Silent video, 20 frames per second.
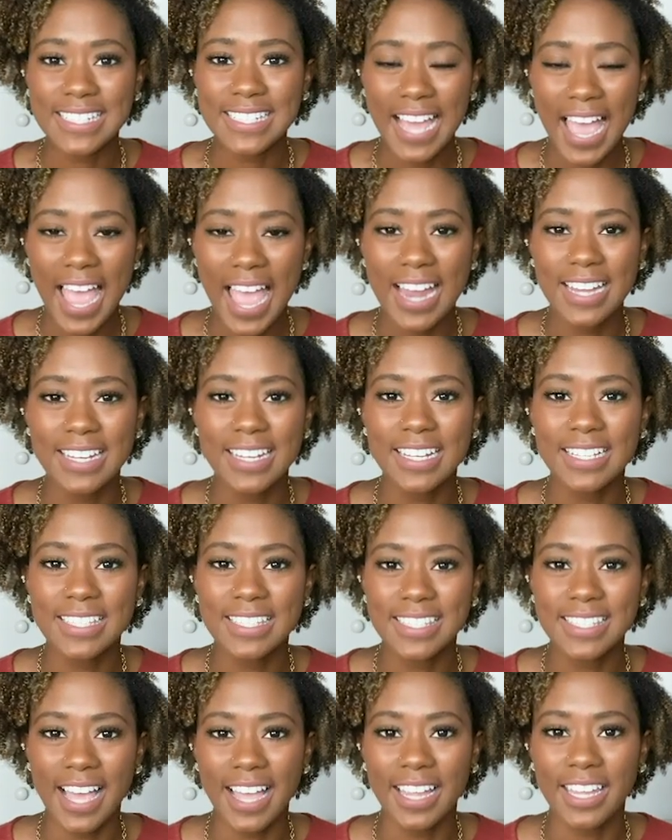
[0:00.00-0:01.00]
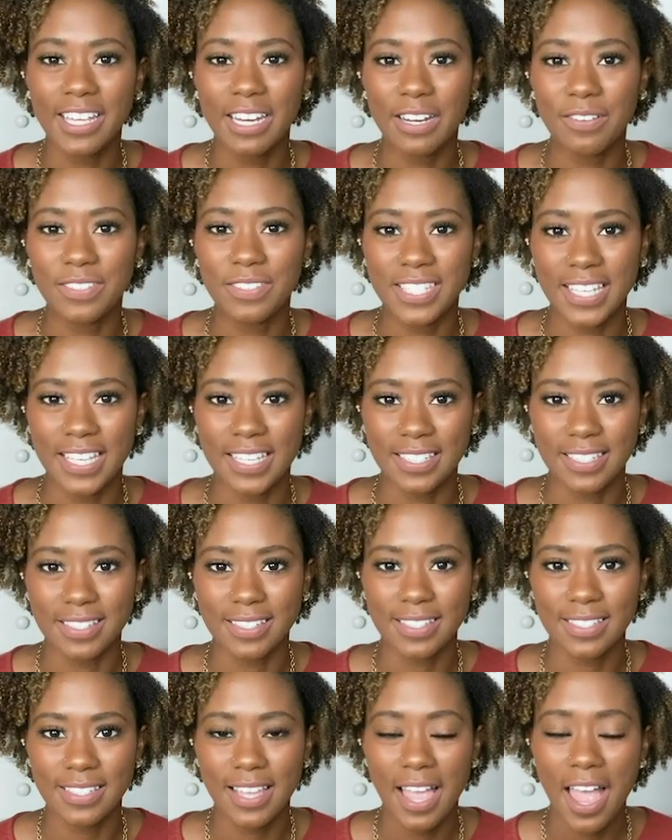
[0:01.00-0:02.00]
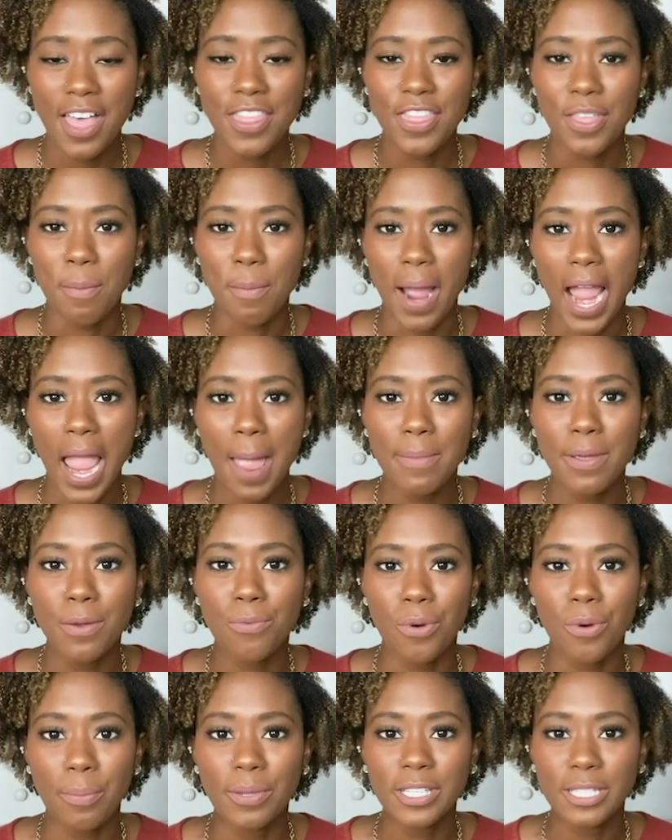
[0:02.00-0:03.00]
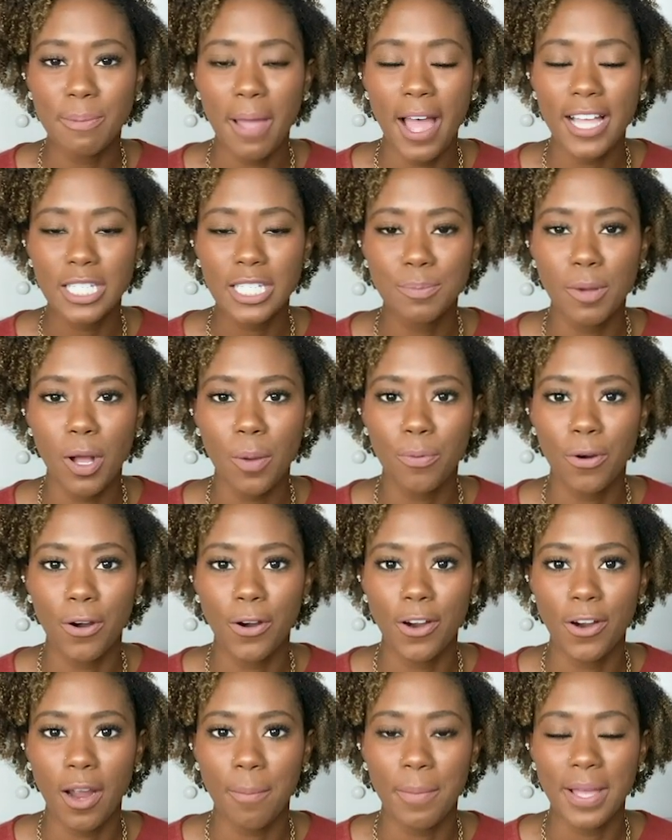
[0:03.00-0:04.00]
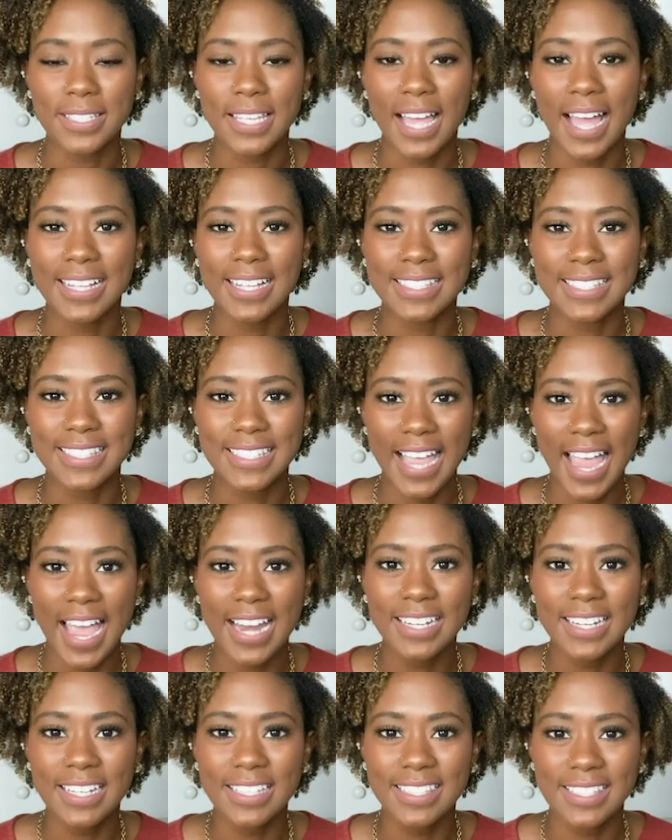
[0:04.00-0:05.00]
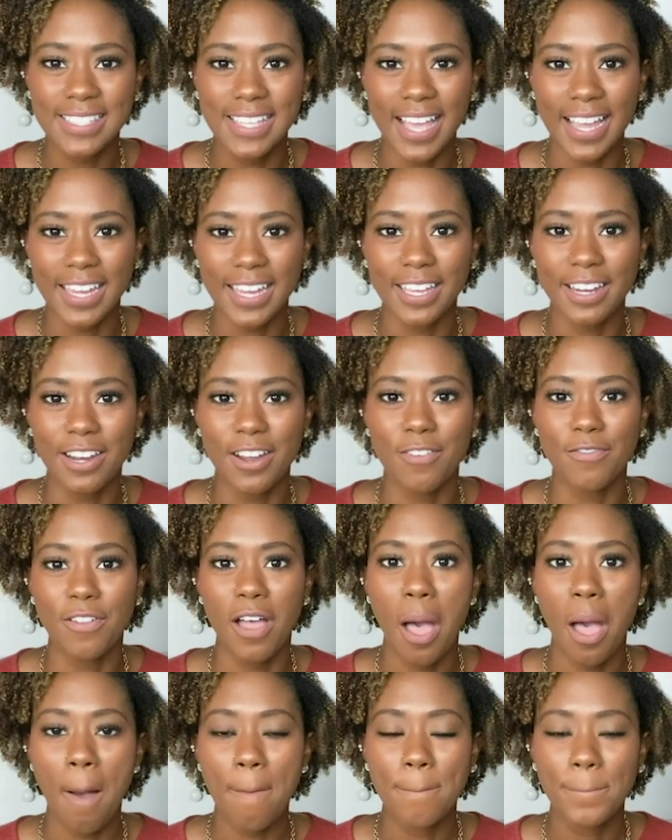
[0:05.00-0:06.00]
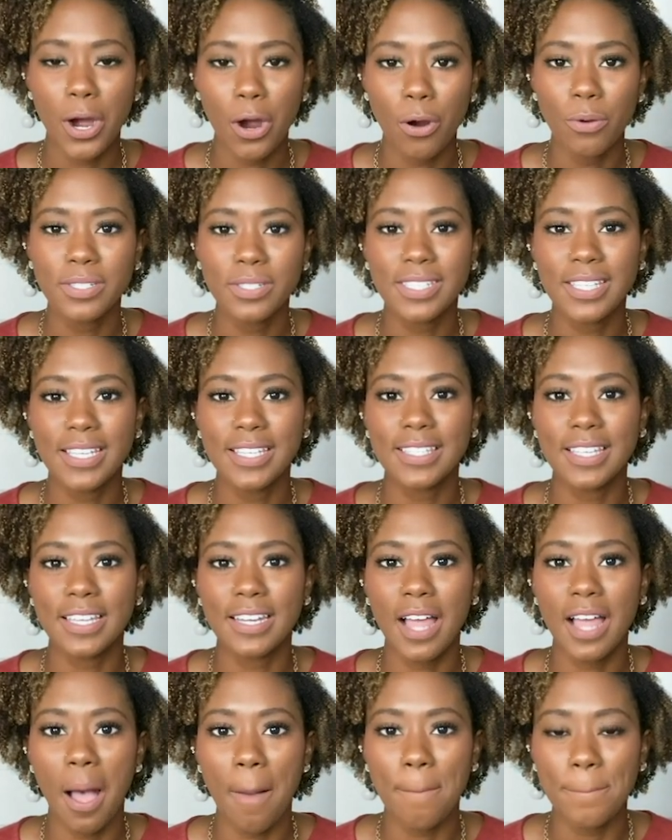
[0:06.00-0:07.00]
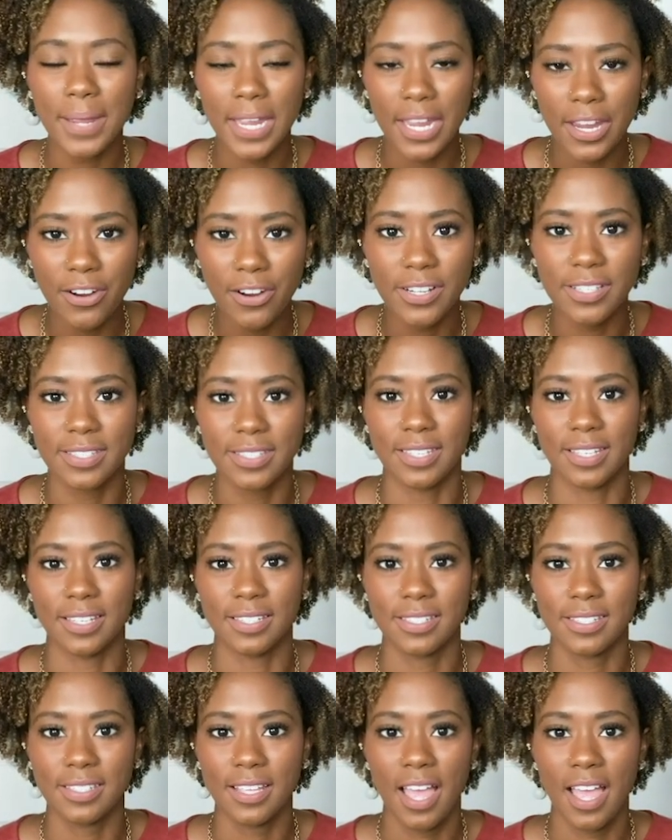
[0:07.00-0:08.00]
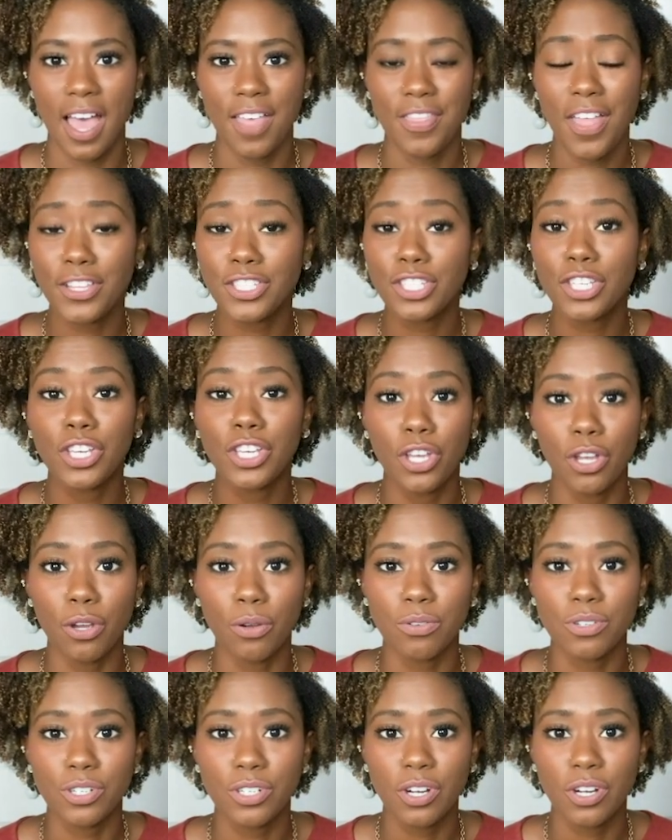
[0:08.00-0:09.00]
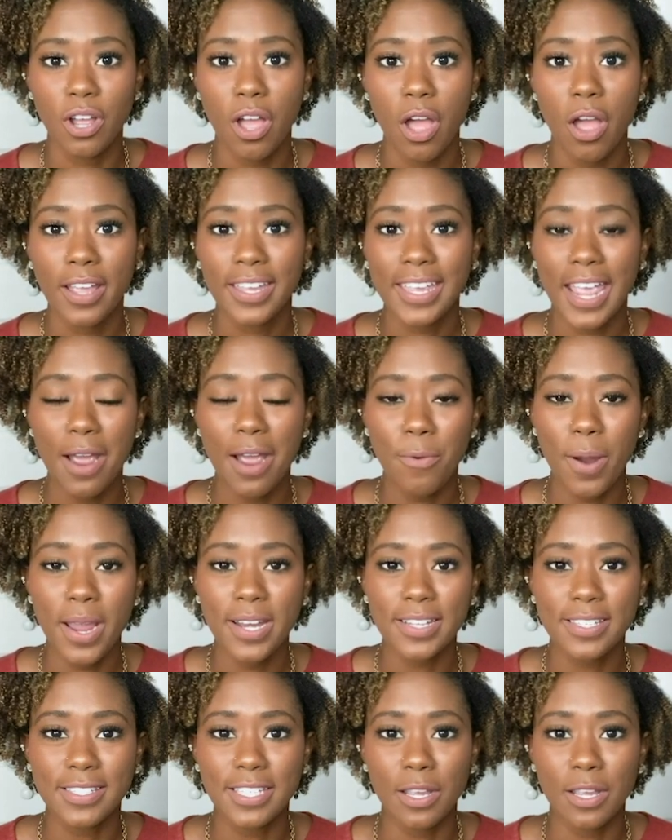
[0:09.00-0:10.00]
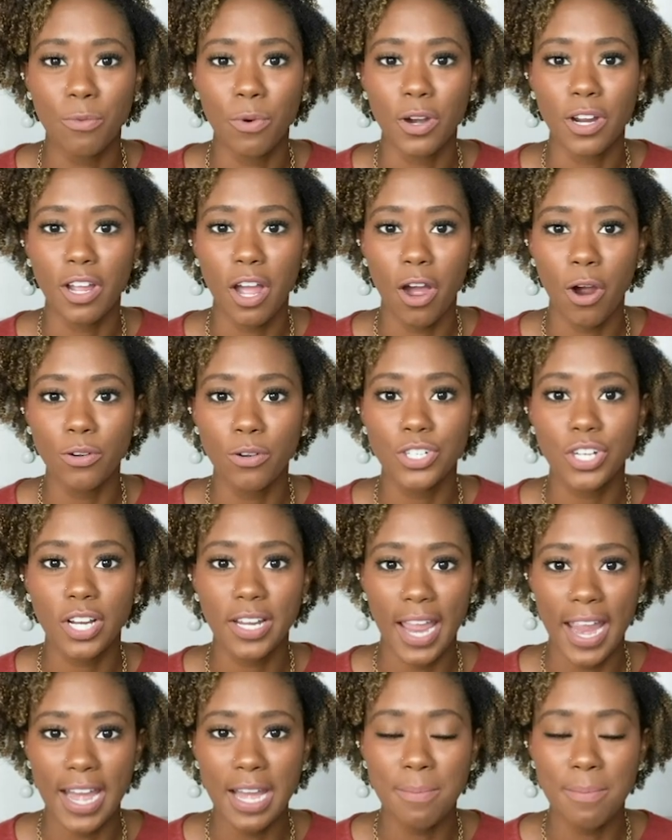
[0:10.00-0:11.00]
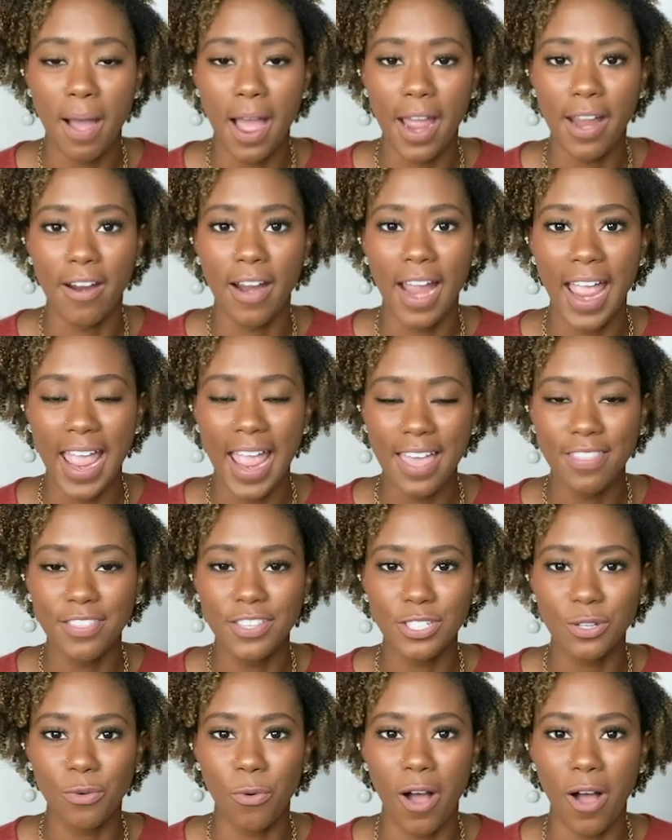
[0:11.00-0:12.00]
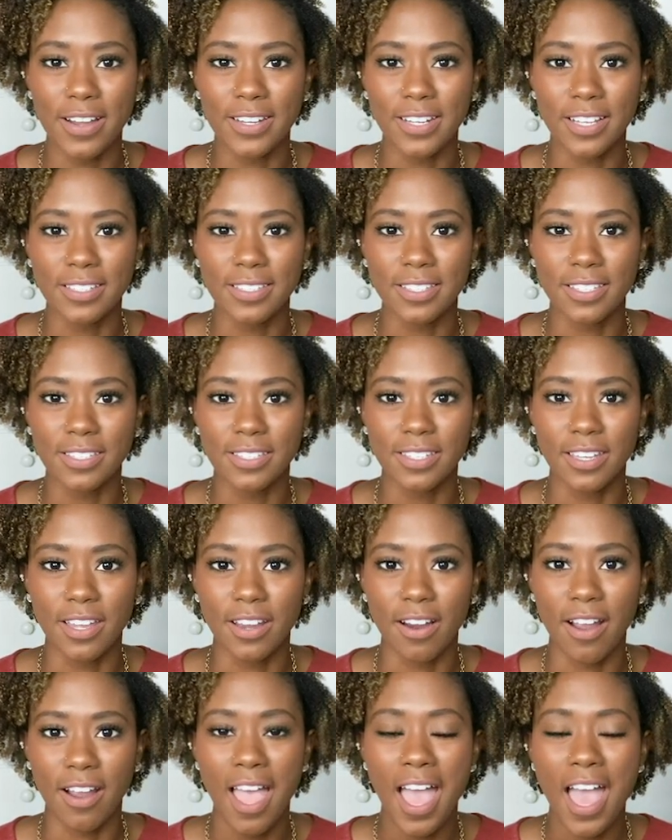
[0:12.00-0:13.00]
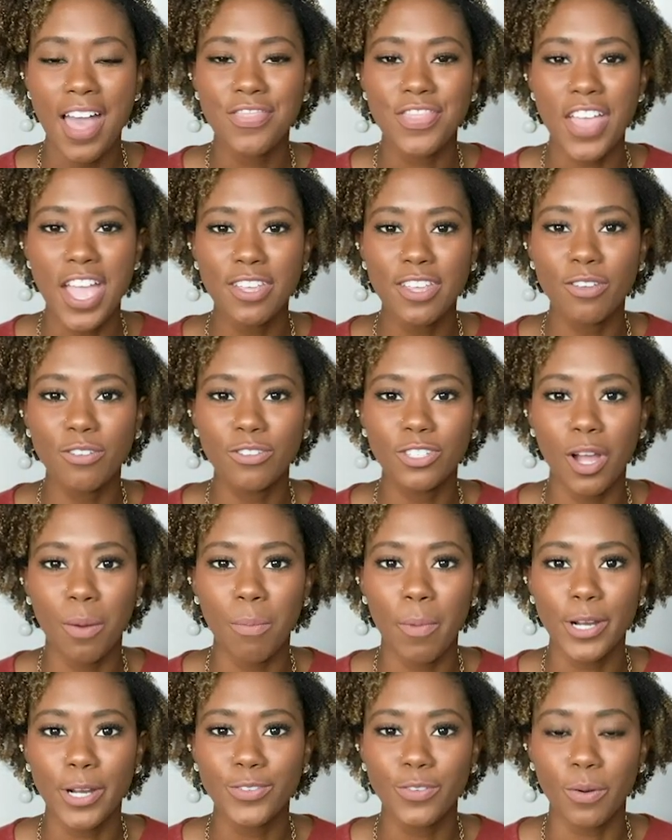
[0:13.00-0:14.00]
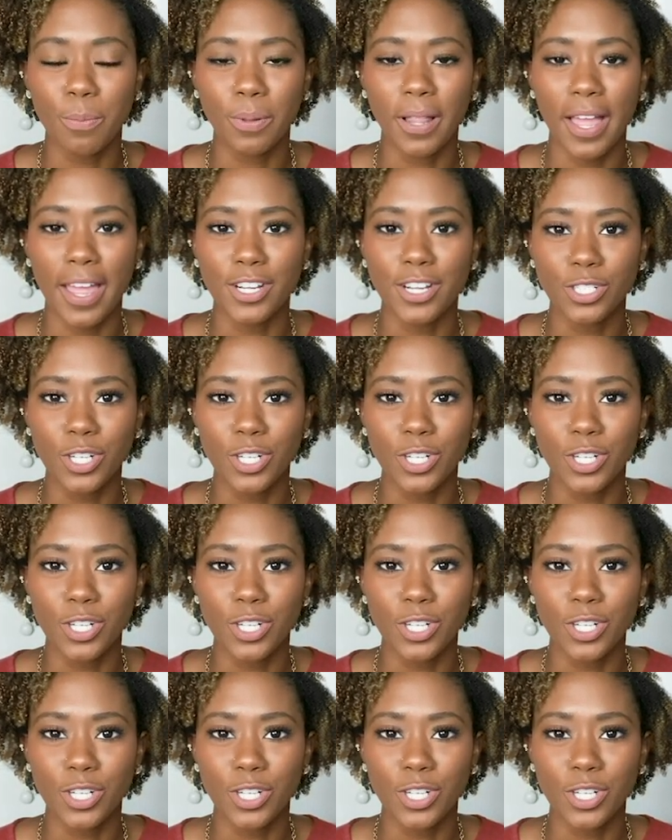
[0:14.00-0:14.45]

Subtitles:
10 consecutive seasons. The Miami women's basketball program has had 10 consecutive postseason appearances. That's huge. Can't wait to see what Coach Katie Meier and the squad does this year. Thank you so much for playing